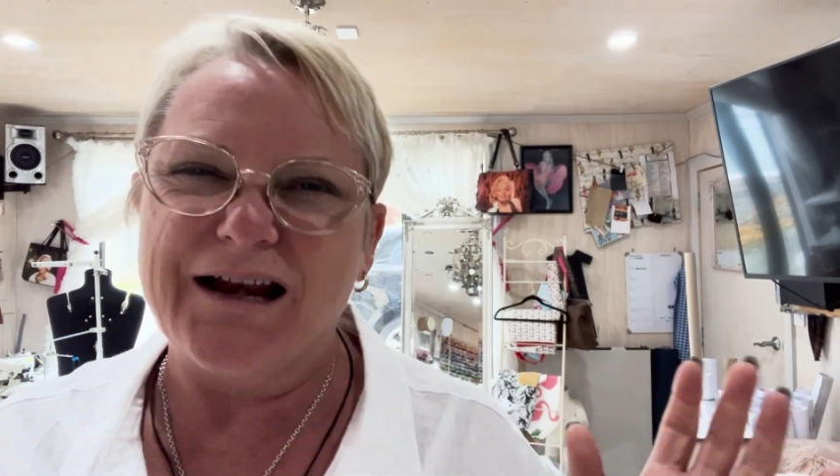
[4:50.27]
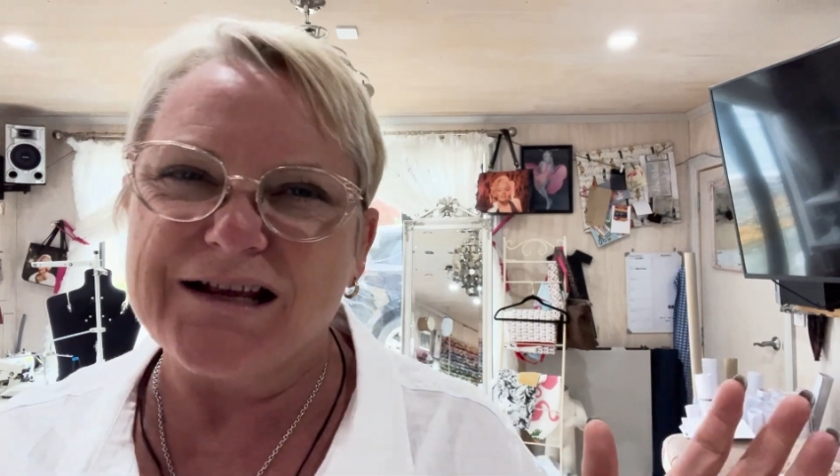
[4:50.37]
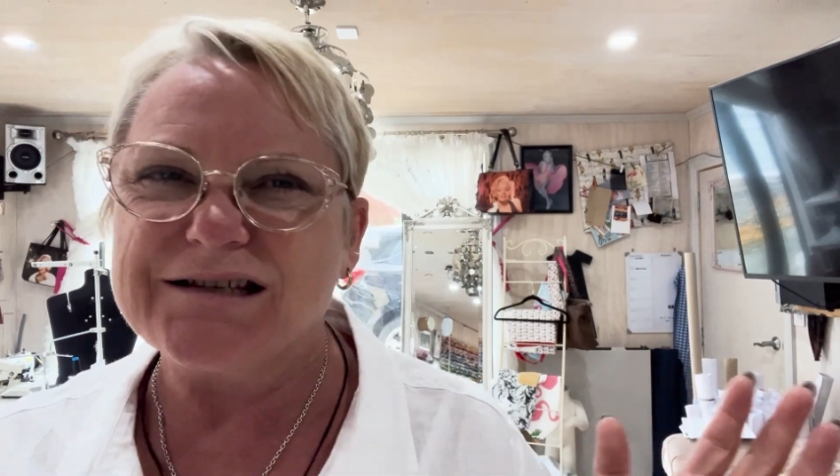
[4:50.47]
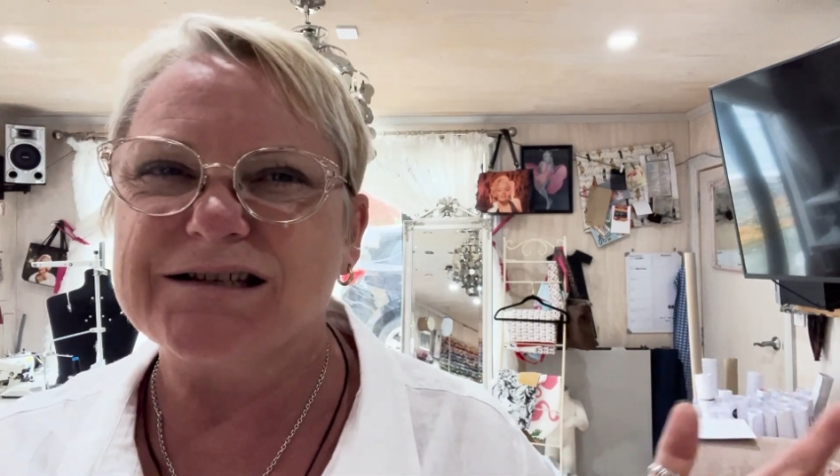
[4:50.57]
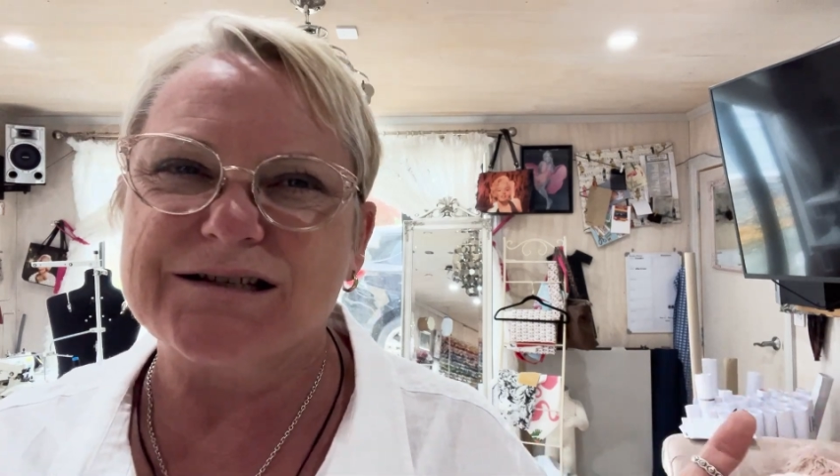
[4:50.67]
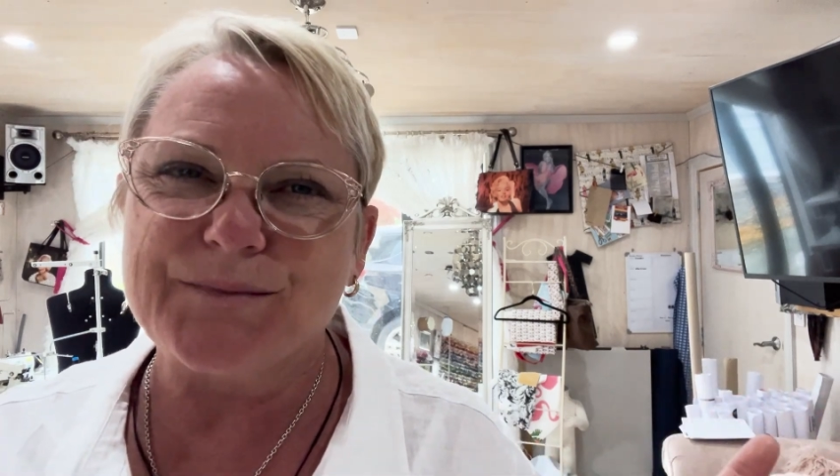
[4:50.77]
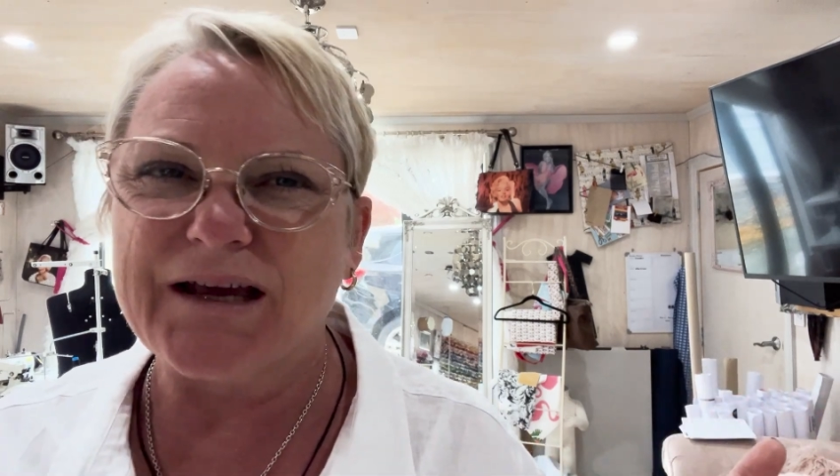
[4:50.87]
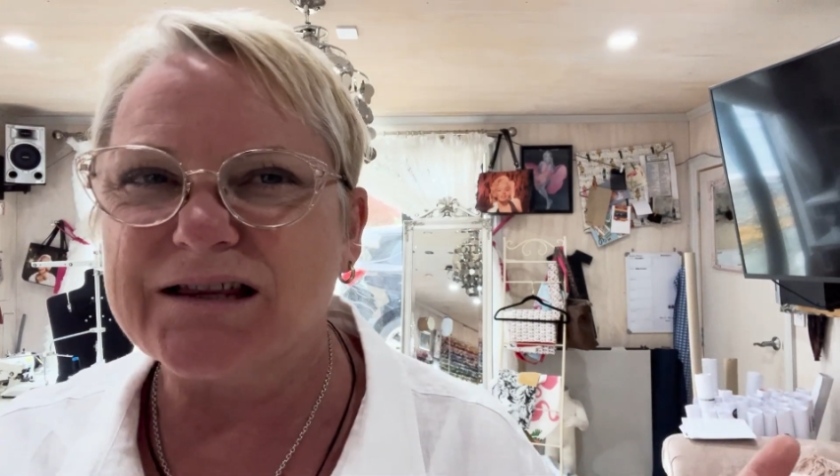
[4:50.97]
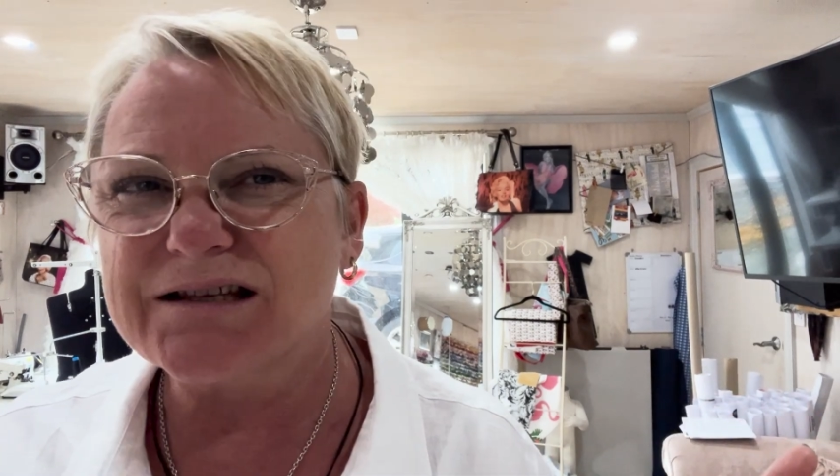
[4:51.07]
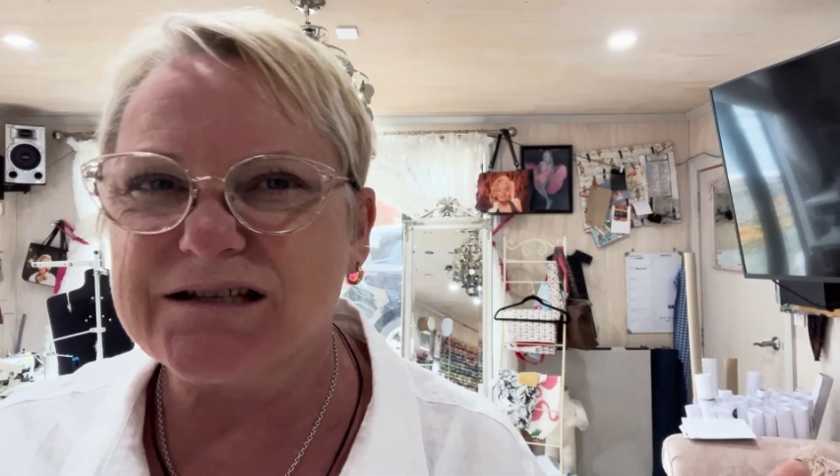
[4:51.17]
let's just
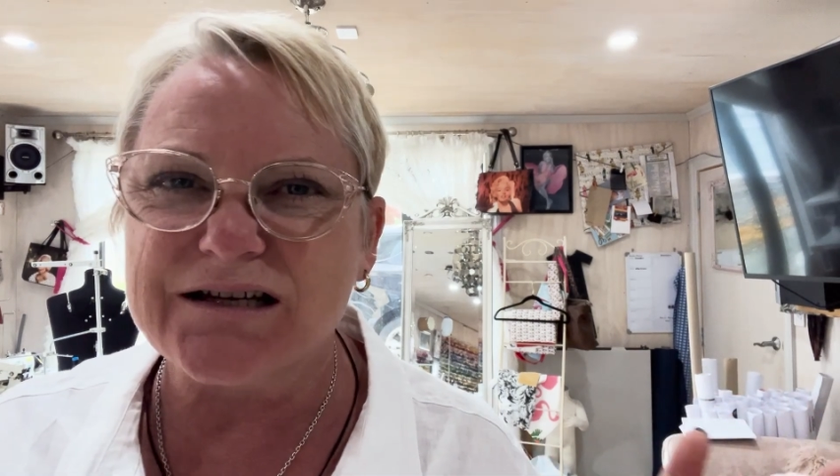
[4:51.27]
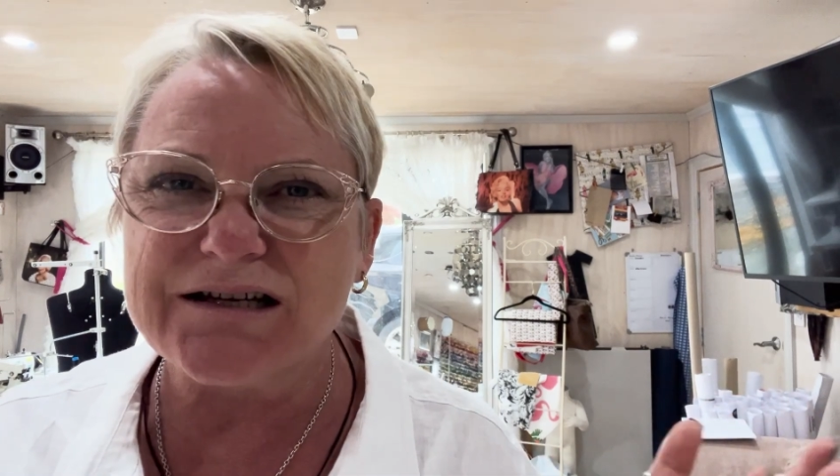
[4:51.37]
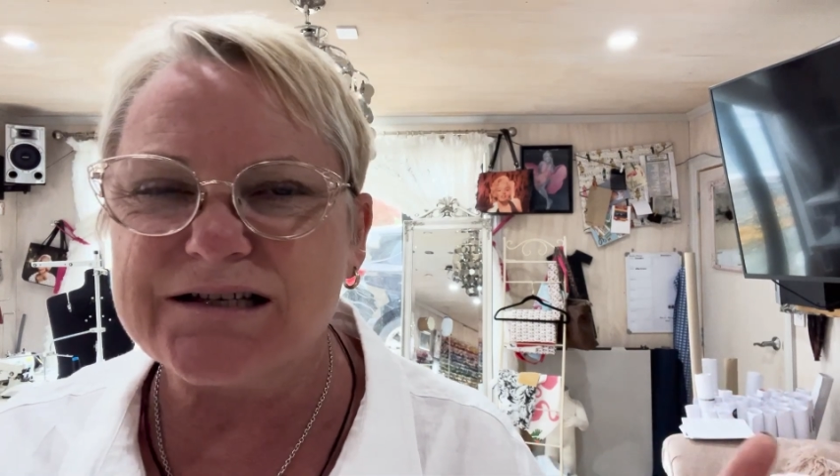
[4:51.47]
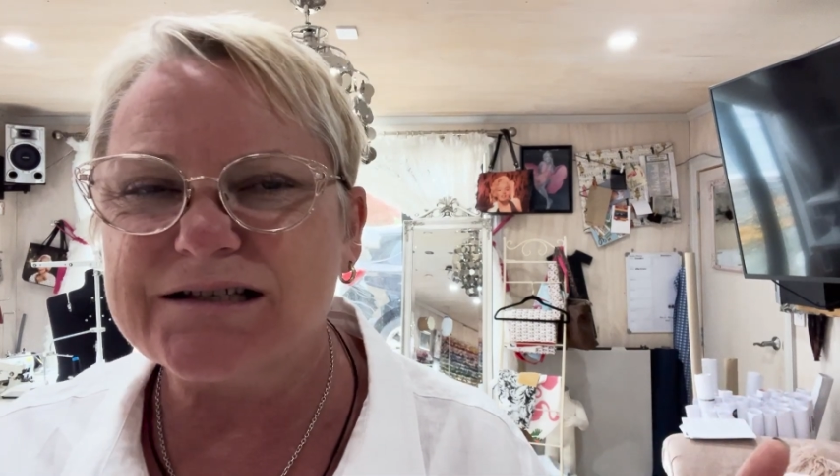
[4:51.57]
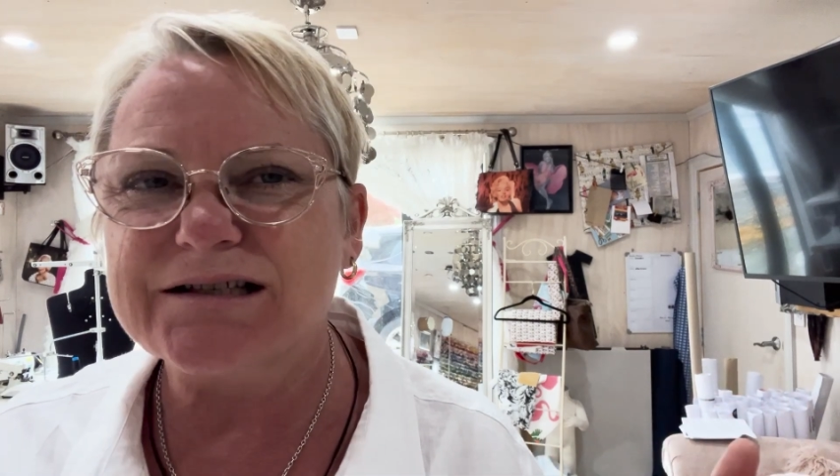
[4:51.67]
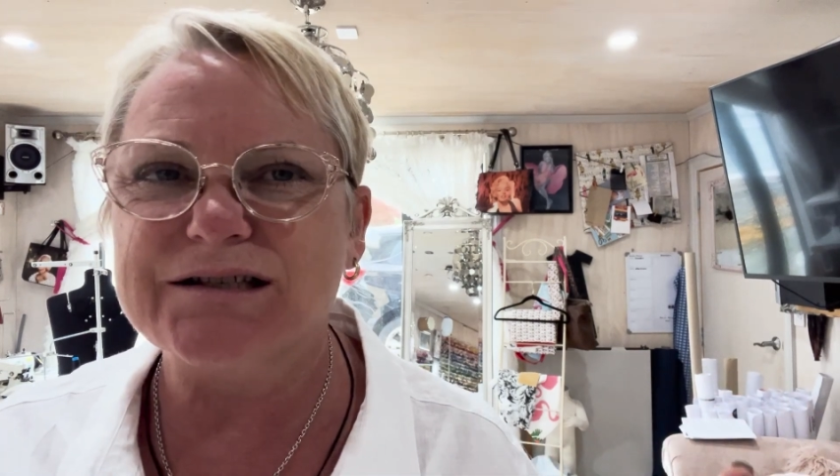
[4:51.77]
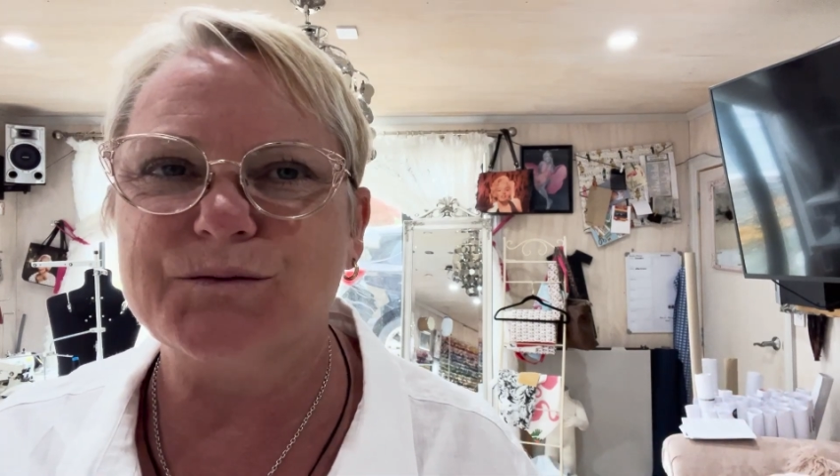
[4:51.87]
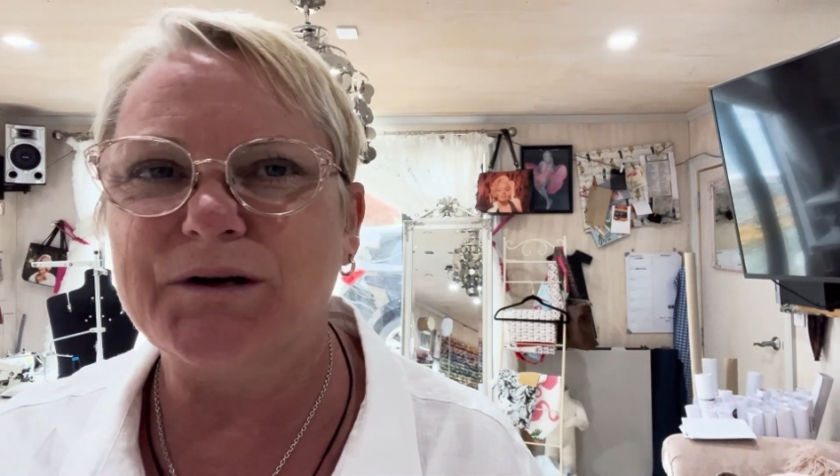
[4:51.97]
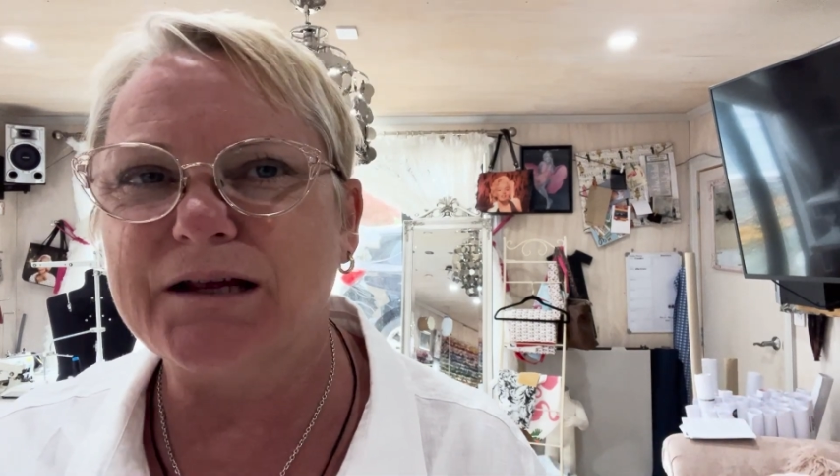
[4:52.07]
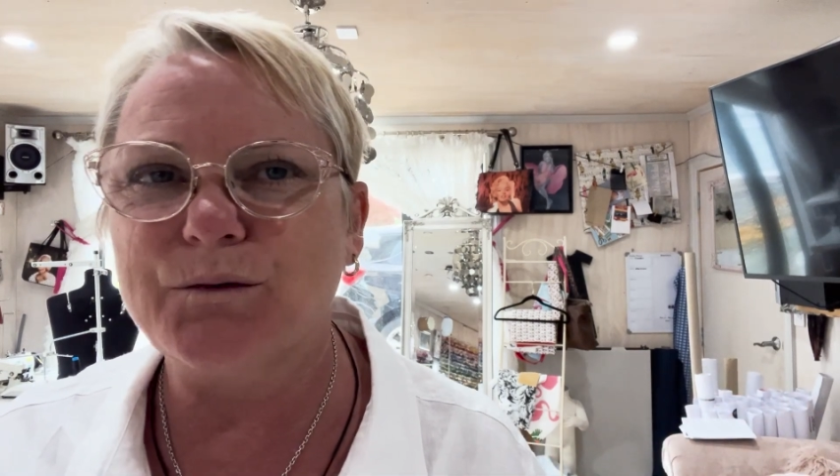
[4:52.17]
make the size
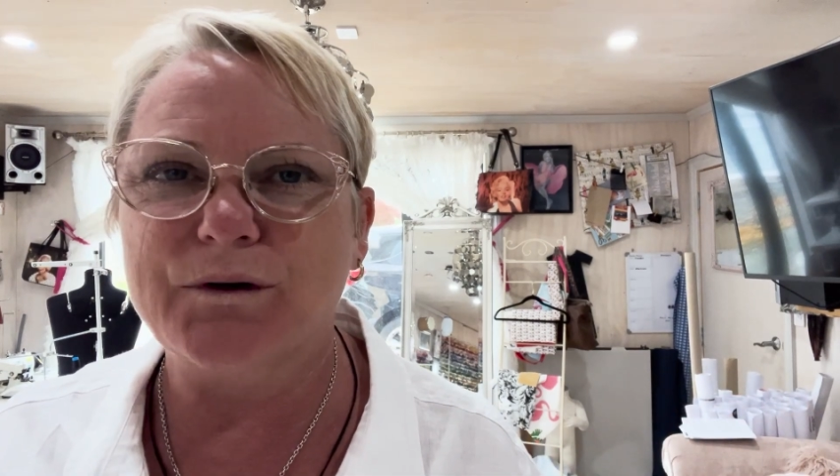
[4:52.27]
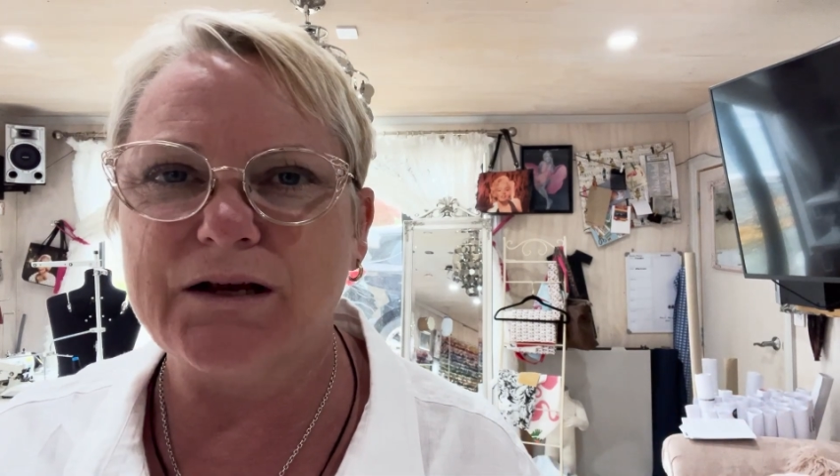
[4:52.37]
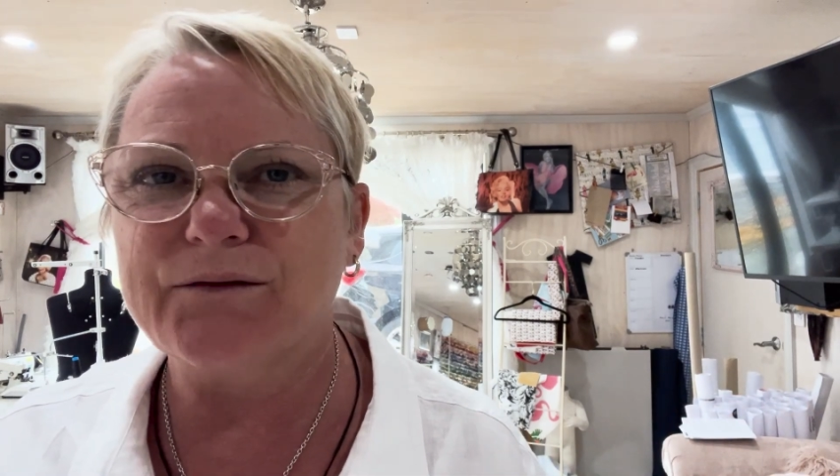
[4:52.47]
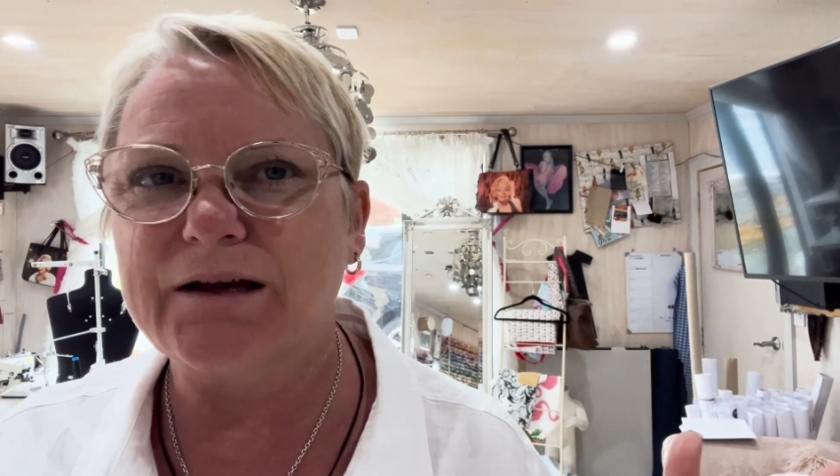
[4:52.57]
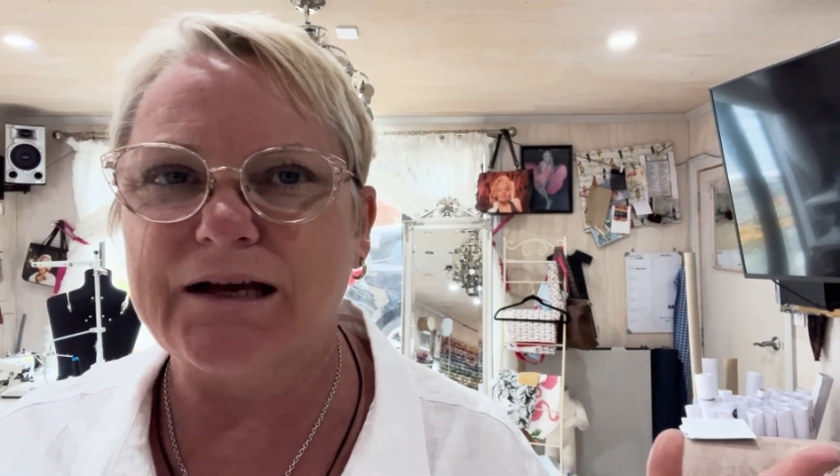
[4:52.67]
20, whatever,